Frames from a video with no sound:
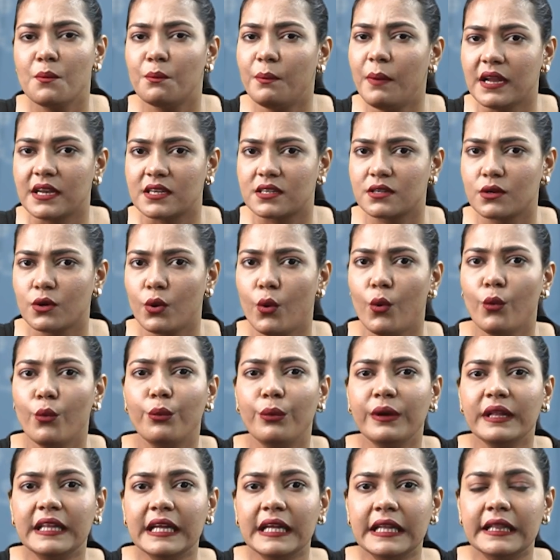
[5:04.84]
but
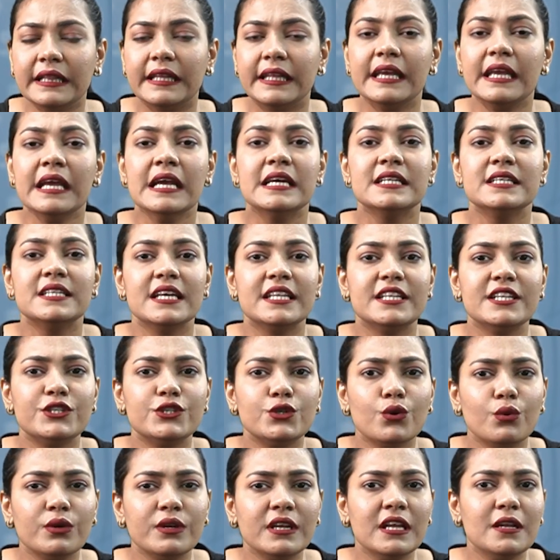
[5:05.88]
within the
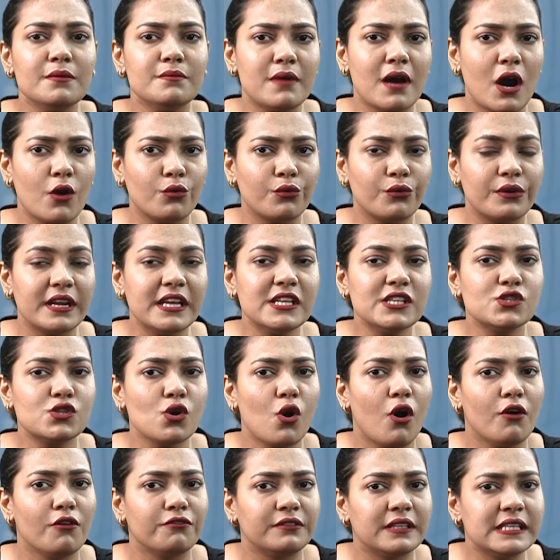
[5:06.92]
territorial boundaries
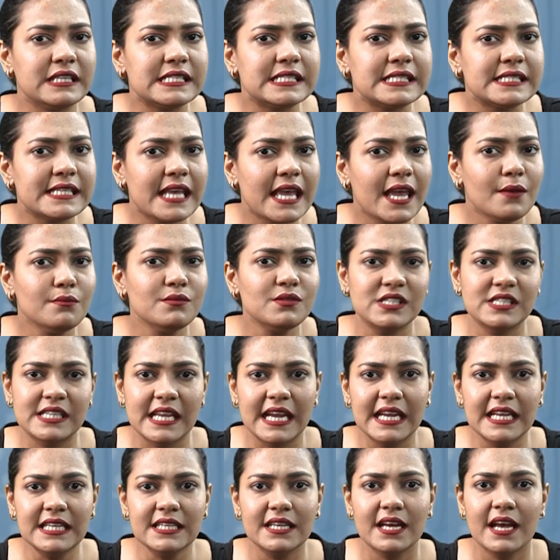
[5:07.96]
of the same
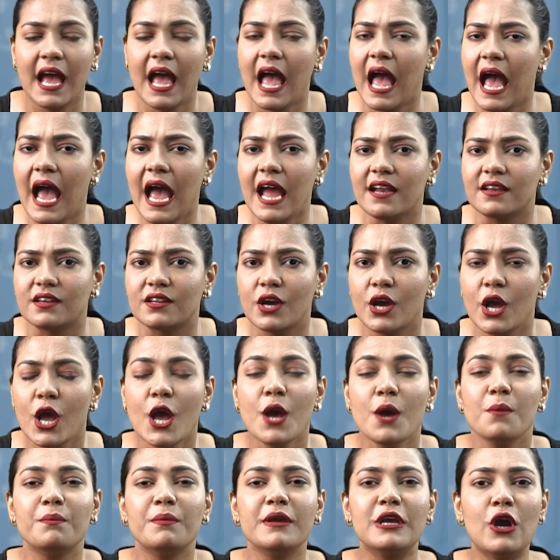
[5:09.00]
state
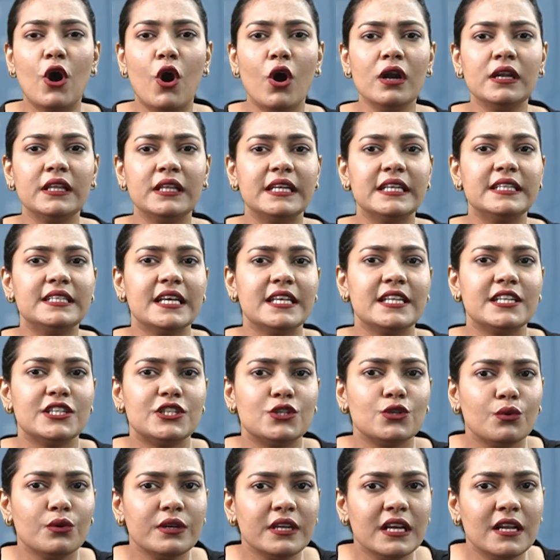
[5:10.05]
and beyond the
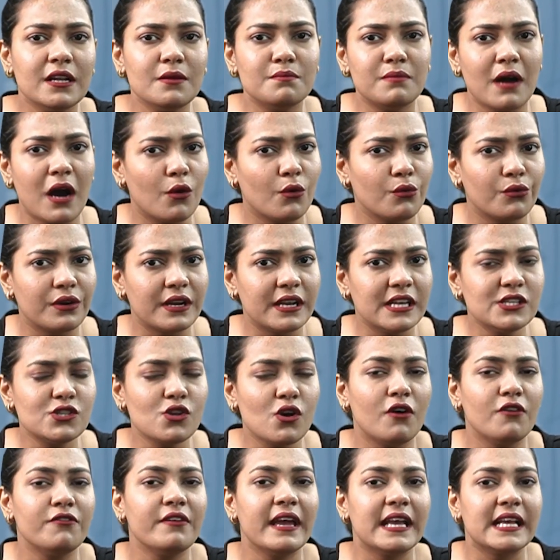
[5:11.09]
territorial boundaries
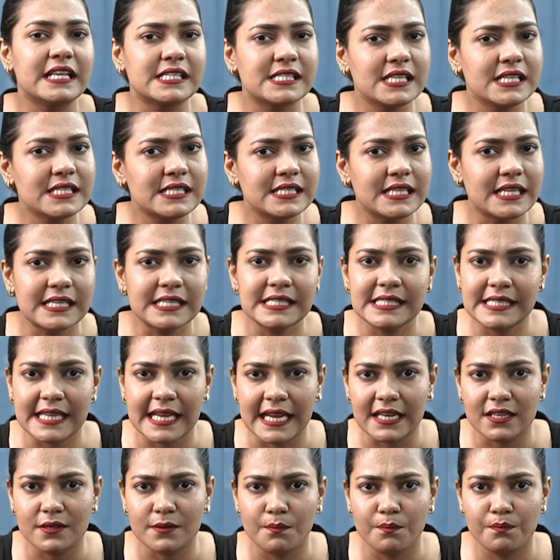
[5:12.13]
of existing
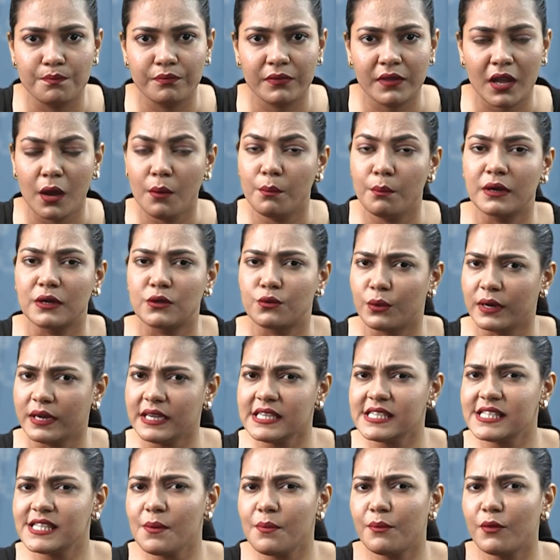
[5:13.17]
state. But what
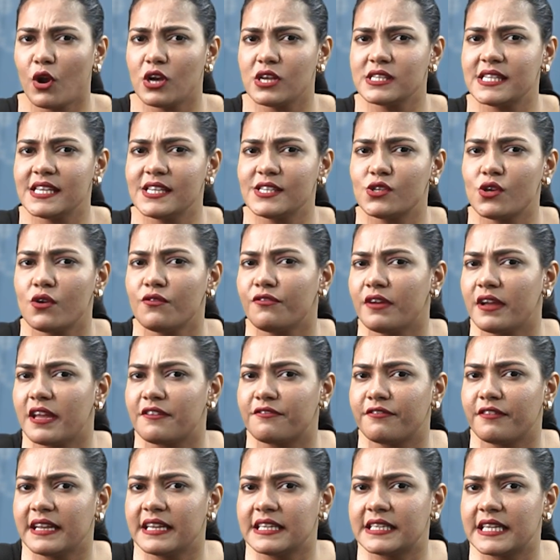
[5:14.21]
is the process of
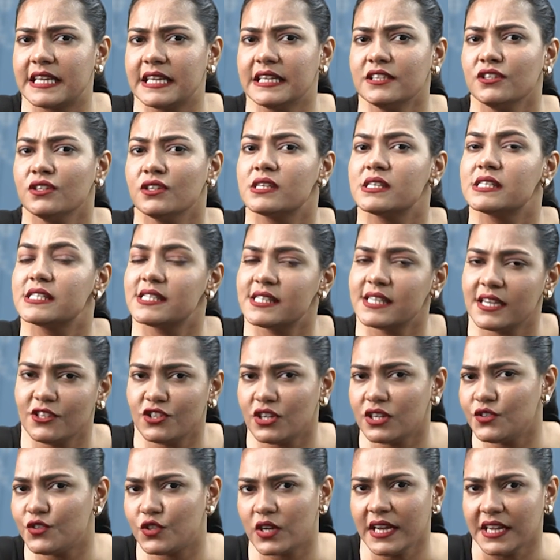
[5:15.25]
effecting such
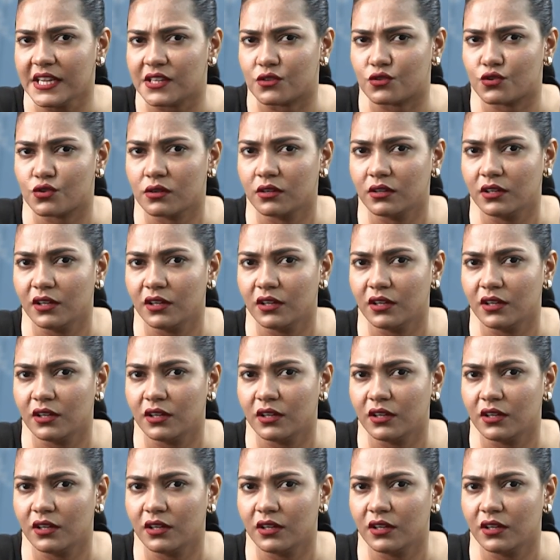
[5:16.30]
a change?